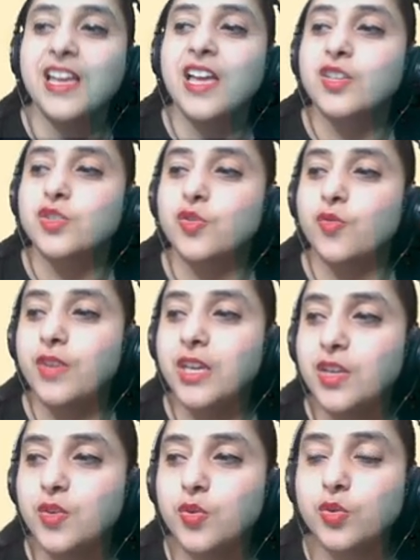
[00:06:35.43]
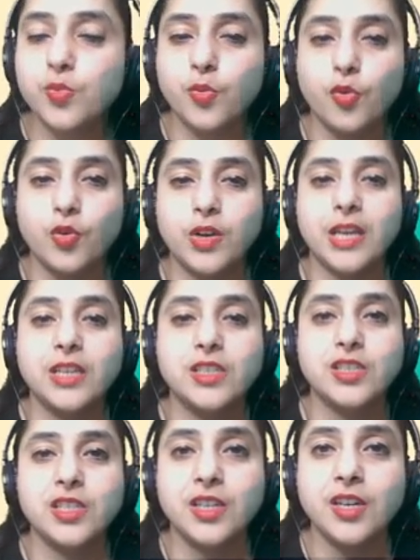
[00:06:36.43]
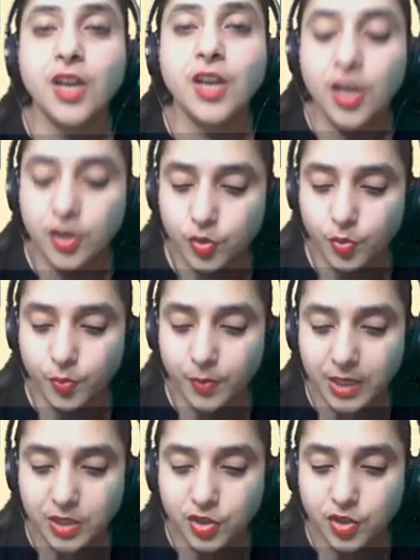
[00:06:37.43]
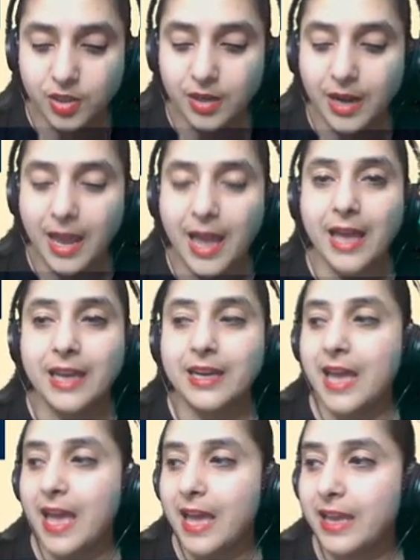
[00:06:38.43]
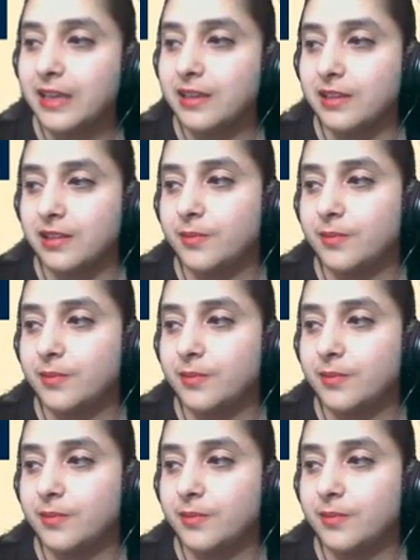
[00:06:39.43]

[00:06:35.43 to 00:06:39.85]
So we use protractor to measure an angle.